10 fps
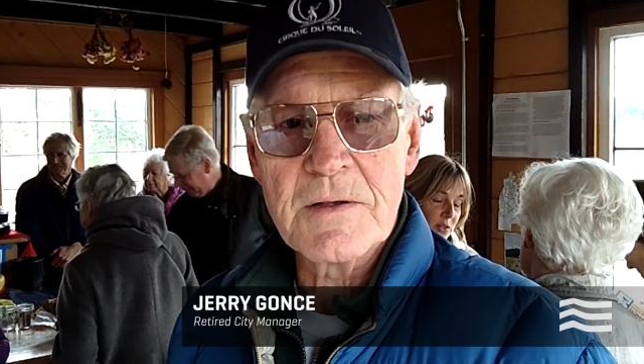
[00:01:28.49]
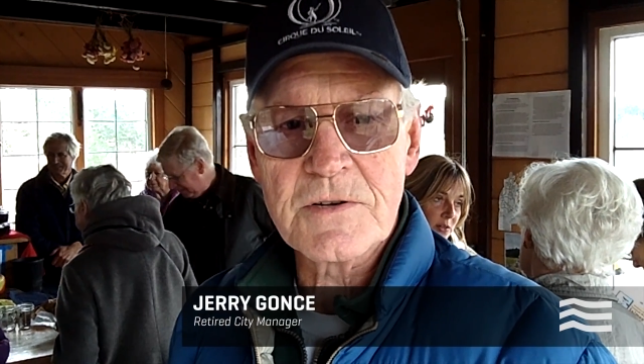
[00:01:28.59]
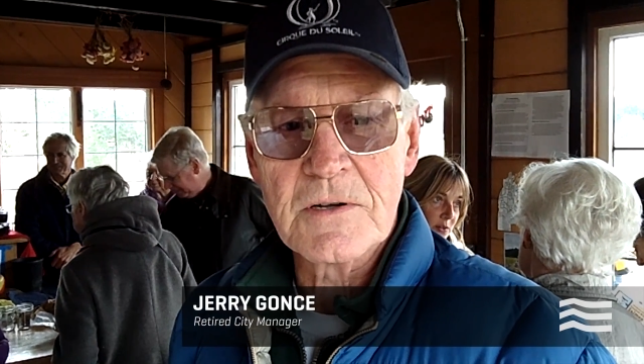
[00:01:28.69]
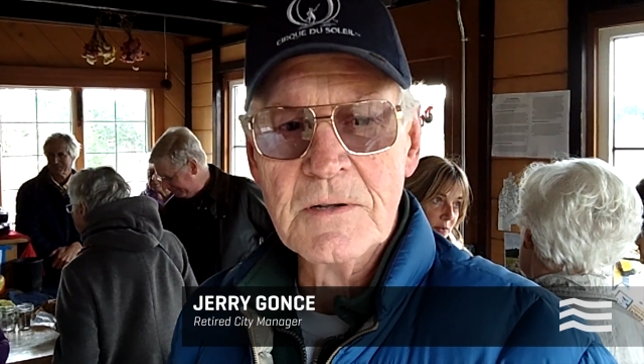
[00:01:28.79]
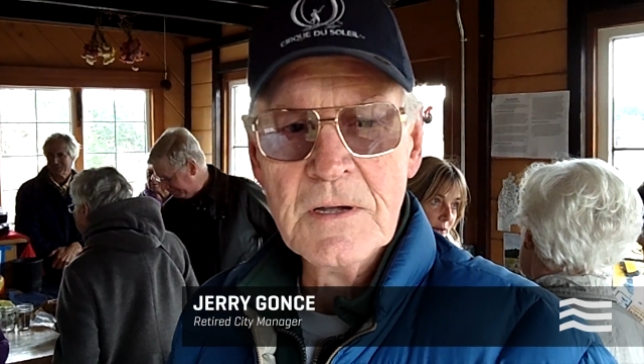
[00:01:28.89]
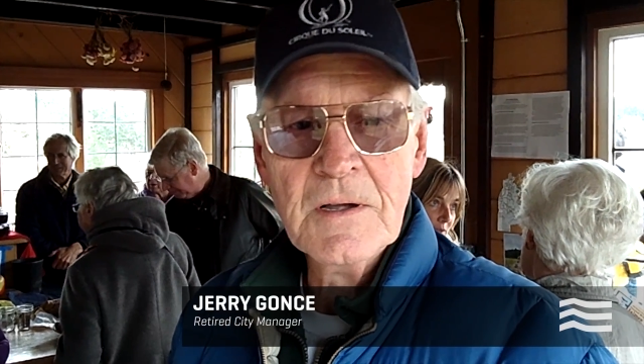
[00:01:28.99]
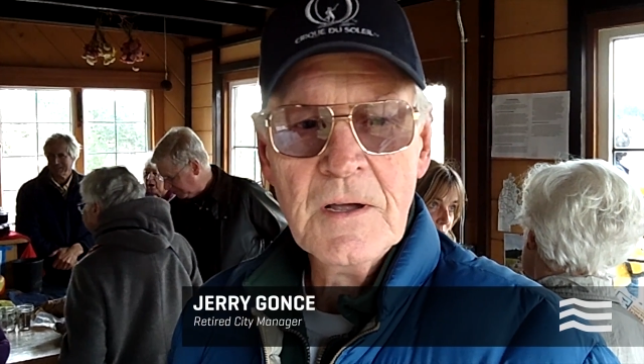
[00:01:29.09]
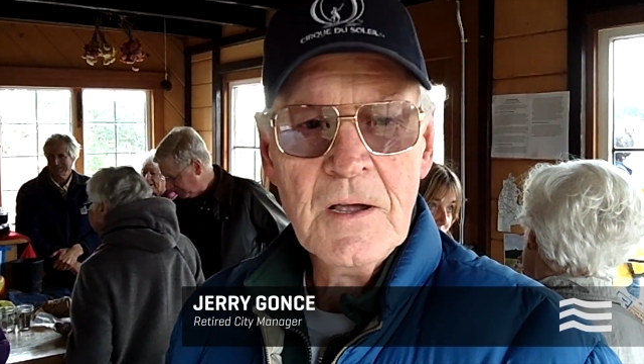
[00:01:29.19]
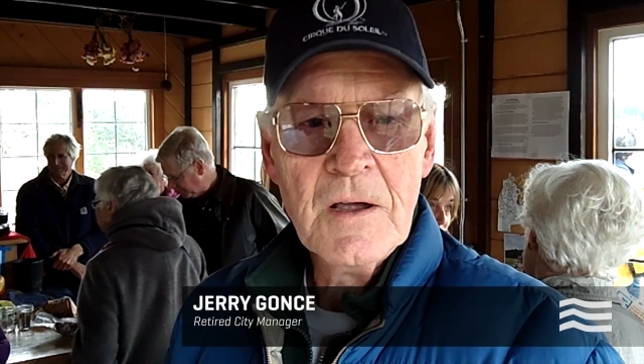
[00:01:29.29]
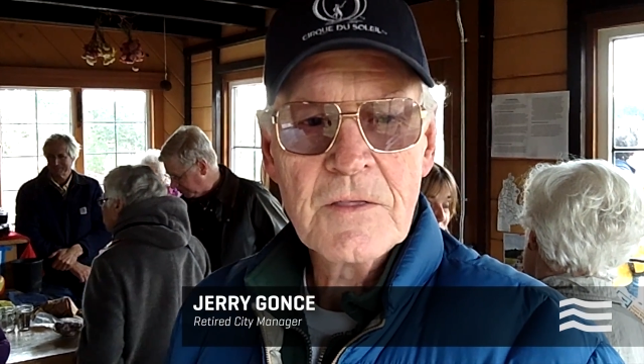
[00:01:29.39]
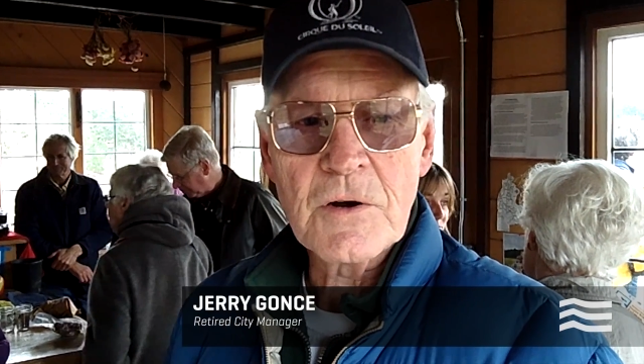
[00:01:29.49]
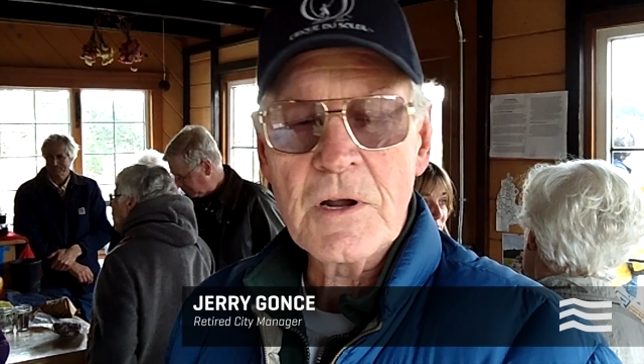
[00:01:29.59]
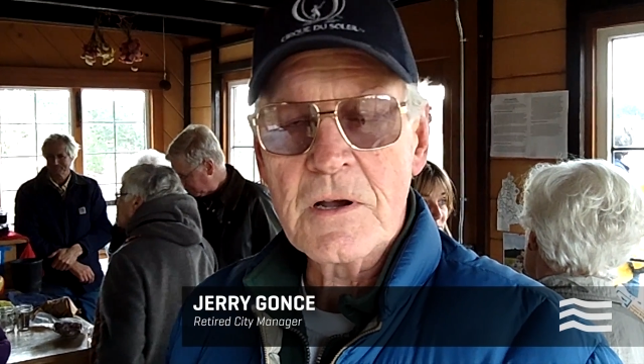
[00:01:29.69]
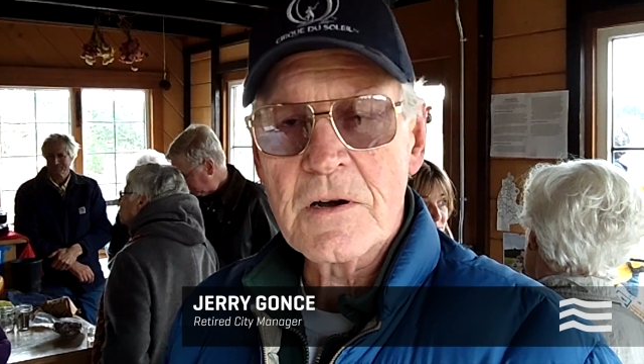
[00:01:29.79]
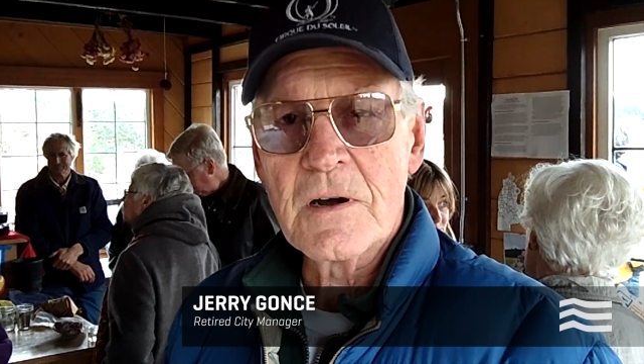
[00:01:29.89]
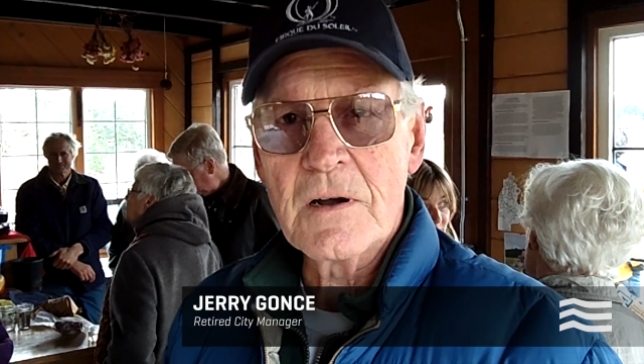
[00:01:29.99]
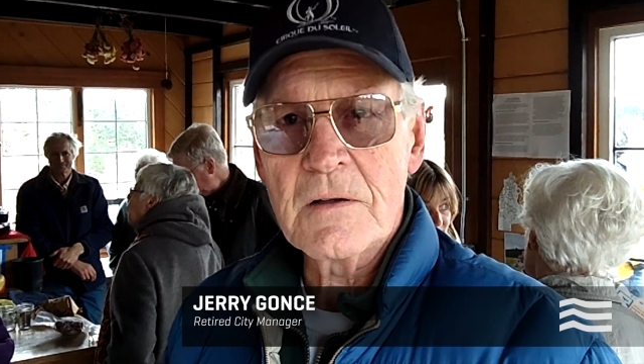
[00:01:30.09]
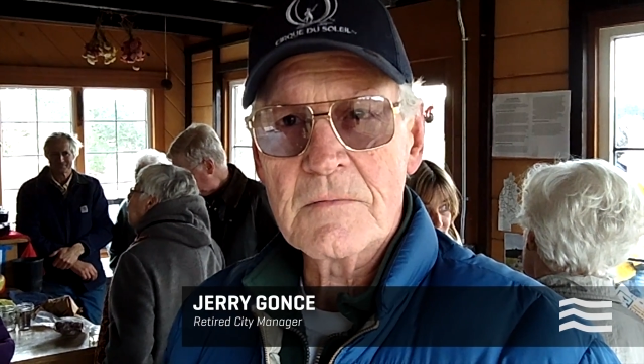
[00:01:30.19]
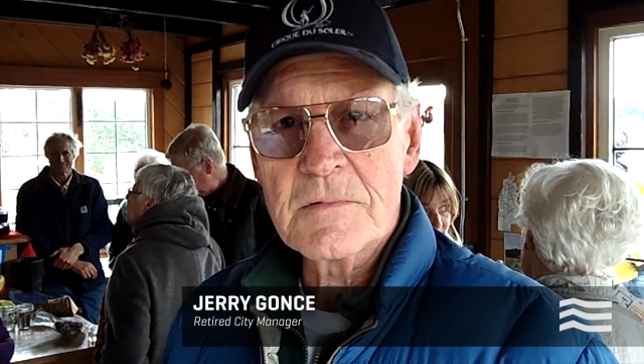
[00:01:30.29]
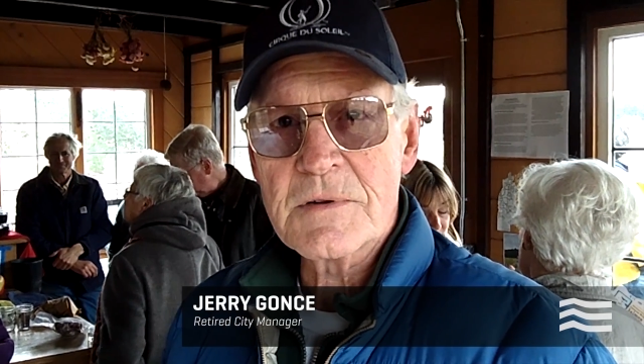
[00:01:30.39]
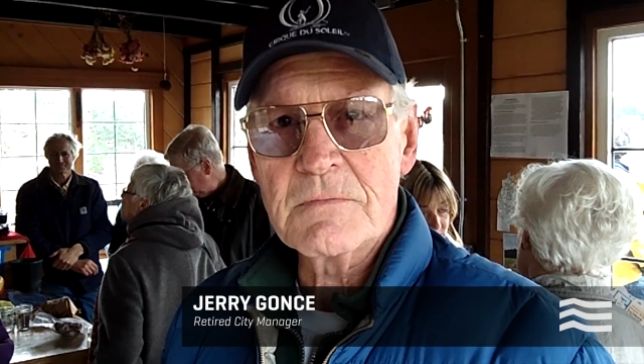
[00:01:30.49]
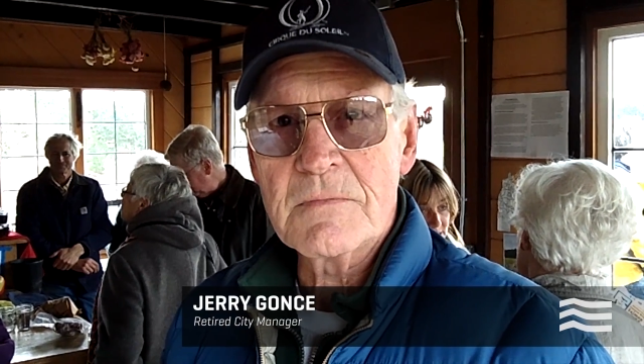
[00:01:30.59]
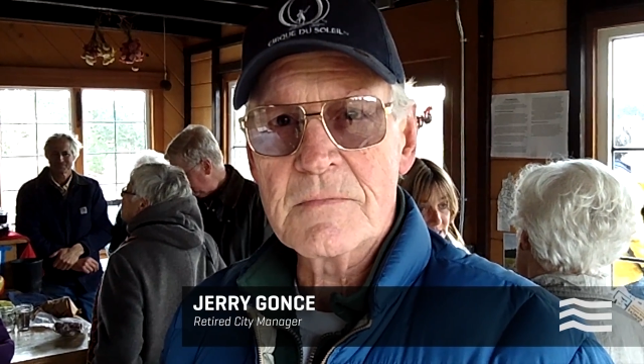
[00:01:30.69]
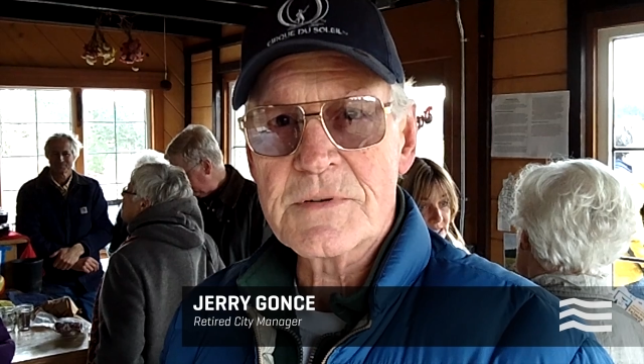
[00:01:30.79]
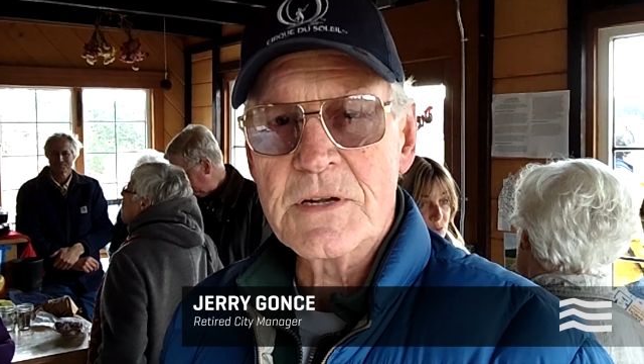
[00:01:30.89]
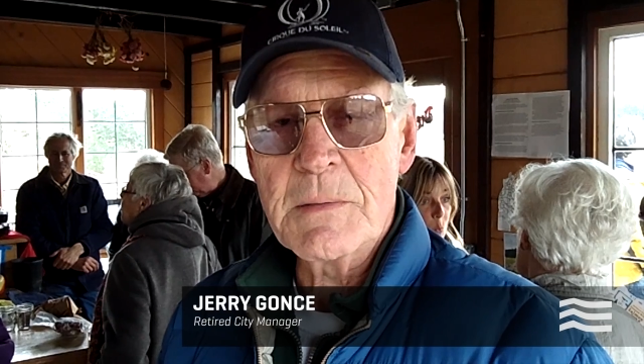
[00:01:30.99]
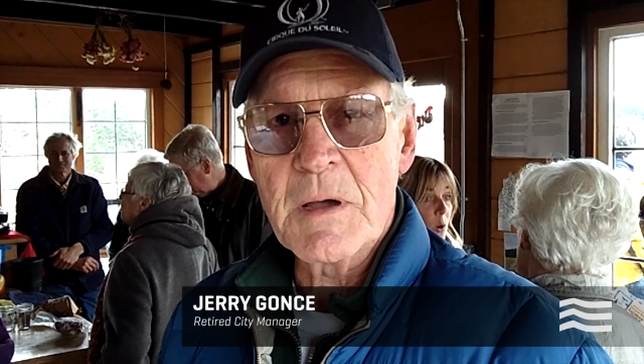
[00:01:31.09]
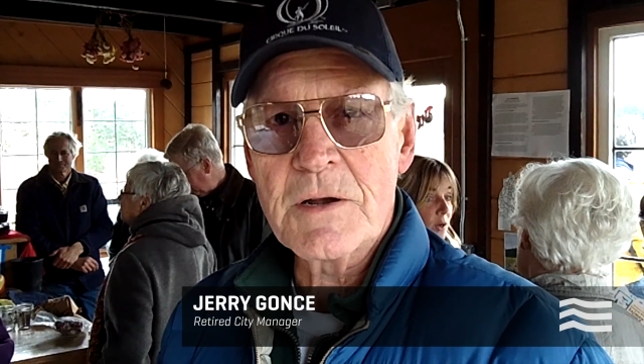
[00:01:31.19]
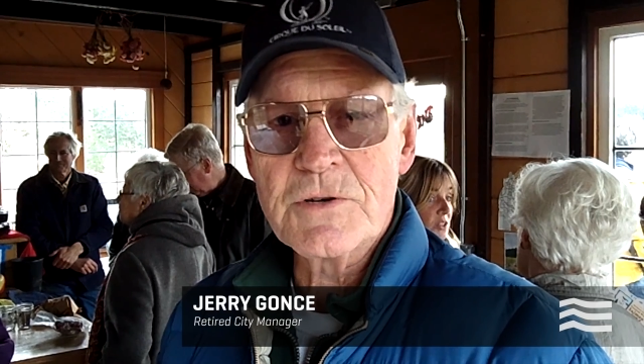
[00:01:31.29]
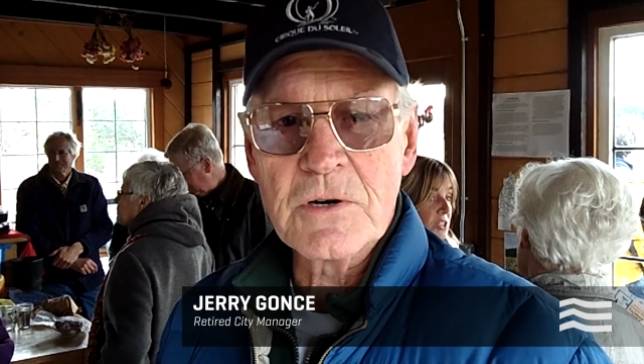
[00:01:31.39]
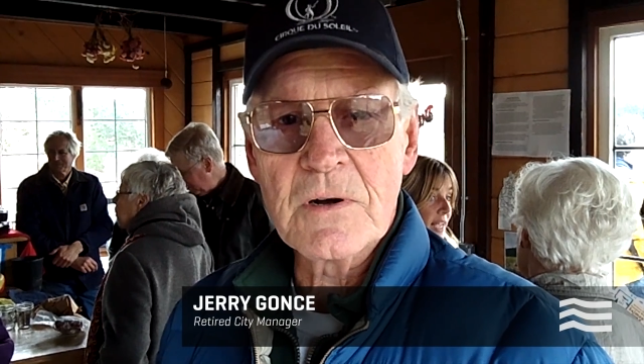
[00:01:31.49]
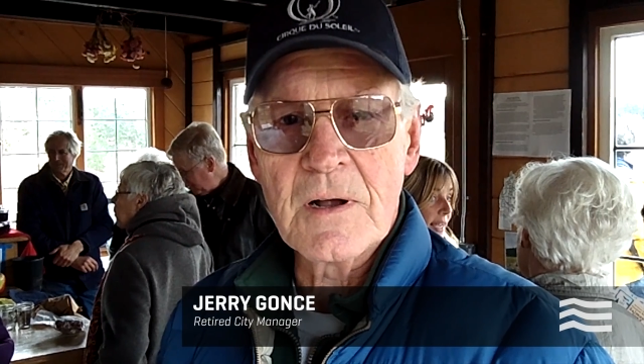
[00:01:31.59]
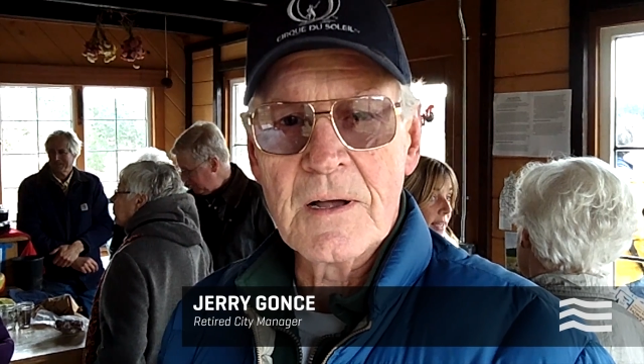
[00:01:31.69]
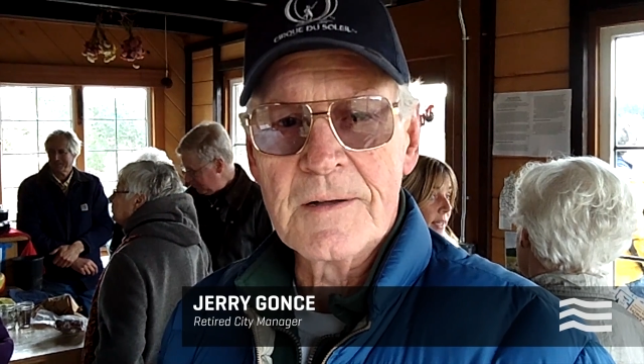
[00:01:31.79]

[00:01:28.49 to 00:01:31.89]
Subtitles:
As a 30-year city manager,